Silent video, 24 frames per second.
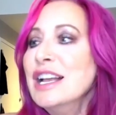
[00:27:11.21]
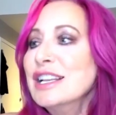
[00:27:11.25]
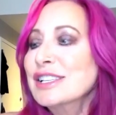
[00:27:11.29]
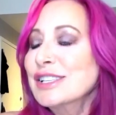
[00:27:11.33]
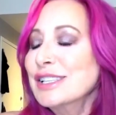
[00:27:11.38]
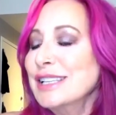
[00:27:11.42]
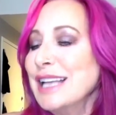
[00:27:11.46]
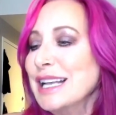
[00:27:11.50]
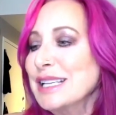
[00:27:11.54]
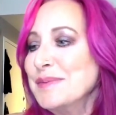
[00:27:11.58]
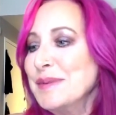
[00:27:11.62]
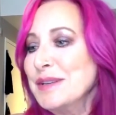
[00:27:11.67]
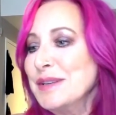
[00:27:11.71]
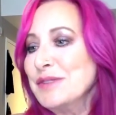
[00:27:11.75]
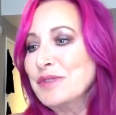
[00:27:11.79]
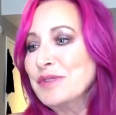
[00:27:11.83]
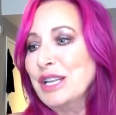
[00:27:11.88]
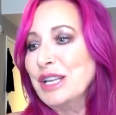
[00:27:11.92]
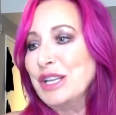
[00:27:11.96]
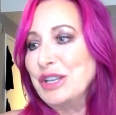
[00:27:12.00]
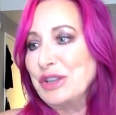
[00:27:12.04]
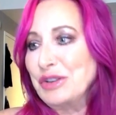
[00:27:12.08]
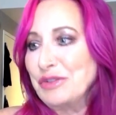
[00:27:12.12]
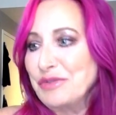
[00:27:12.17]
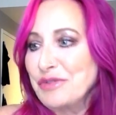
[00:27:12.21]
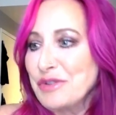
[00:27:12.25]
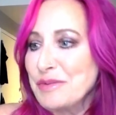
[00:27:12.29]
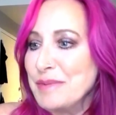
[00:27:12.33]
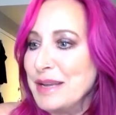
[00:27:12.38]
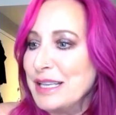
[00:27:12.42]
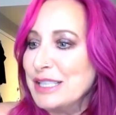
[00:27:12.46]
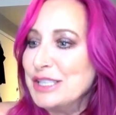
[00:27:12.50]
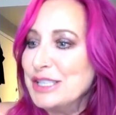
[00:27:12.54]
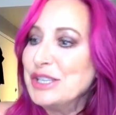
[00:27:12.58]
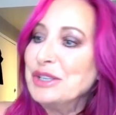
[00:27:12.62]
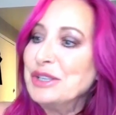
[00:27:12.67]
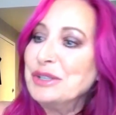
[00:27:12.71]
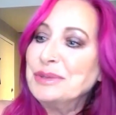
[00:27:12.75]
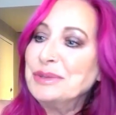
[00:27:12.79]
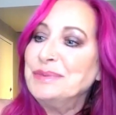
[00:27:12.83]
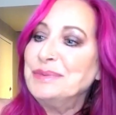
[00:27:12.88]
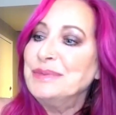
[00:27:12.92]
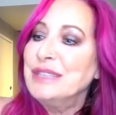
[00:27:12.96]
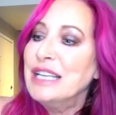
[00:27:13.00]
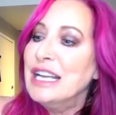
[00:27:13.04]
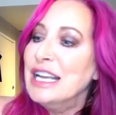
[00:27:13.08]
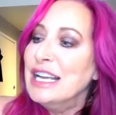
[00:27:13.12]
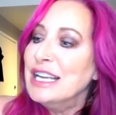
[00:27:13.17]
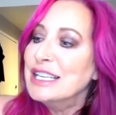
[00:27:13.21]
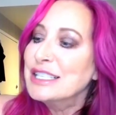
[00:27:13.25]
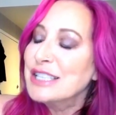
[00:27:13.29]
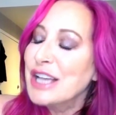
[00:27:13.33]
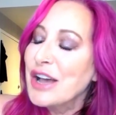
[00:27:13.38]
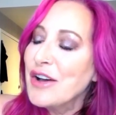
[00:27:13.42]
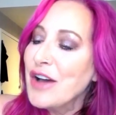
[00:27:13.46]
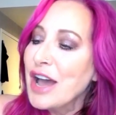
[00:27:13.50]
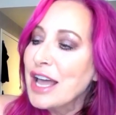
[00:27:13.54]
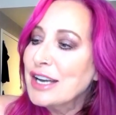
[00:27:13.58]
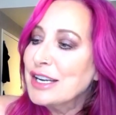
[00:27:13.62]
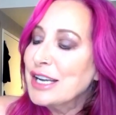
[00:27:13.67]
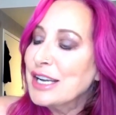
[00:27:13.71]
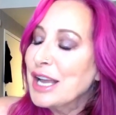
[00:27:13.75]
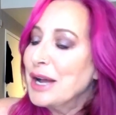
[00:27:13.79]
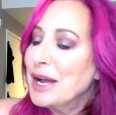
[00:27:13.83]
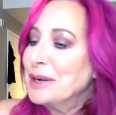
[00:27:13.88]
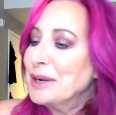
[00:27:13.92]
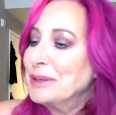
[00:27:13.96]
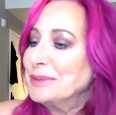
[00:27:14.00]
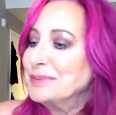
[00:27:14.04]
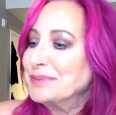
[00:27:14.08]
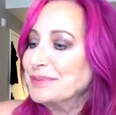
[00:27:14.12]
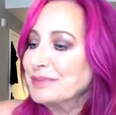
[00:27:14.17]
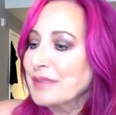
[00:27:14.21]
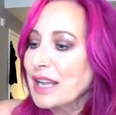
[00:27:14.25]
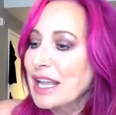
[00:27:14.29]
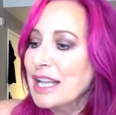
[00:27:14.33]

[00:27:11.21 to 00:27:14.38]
So that's been really good for me too. So I don't know.